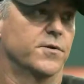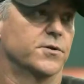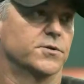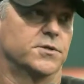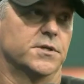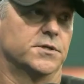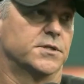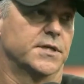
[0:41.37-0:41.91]

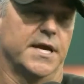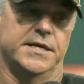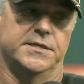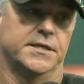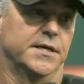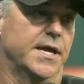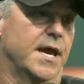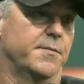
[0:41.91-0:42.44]
there's it's a
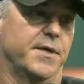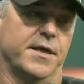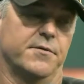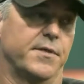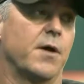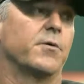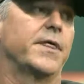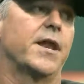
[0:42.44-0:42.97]
guessing game. They,
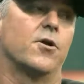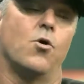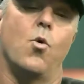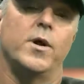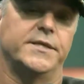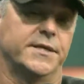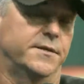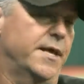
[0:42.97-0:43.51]
they don't know
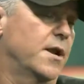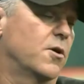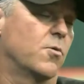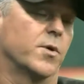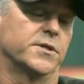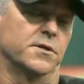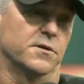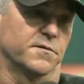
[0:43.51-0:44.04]
what to, they don't know
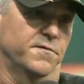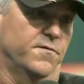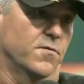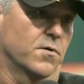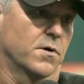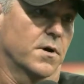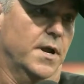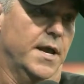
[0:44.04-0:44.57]
what to look
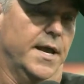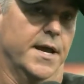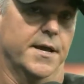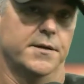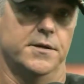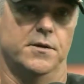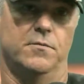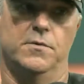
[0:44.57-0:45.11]
for,
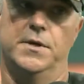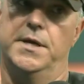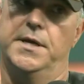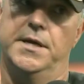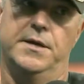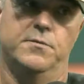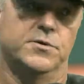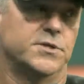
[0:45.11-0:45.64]
and you know
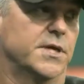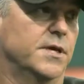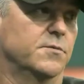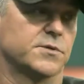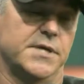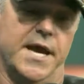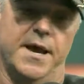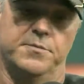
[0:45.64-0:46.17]
he was he
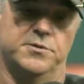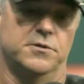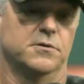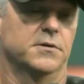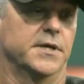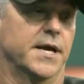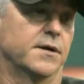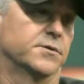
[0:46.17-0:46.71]
was
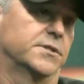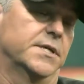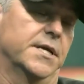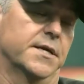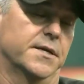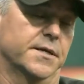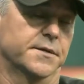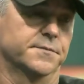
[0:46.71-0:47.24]
absolutely
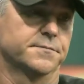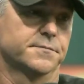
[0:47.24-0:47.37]
outstanding.